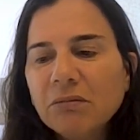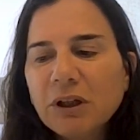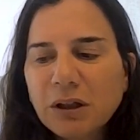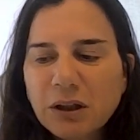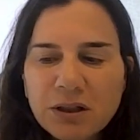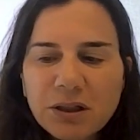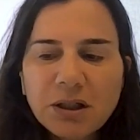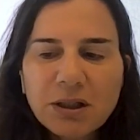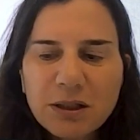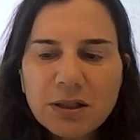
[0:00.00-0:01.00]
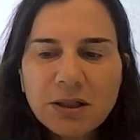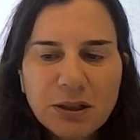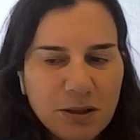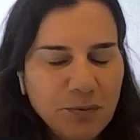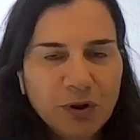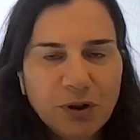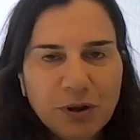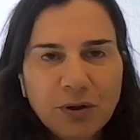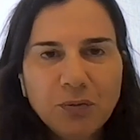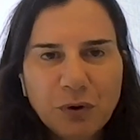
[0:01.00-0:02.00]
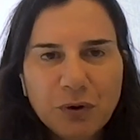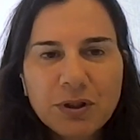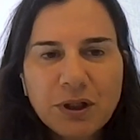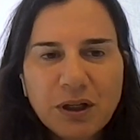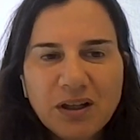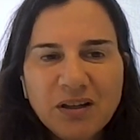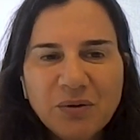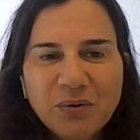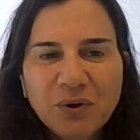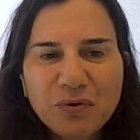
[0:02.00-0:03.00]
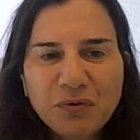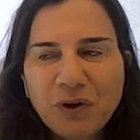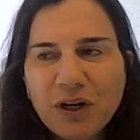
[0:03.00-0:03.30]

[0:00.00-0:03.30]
it's a model that works for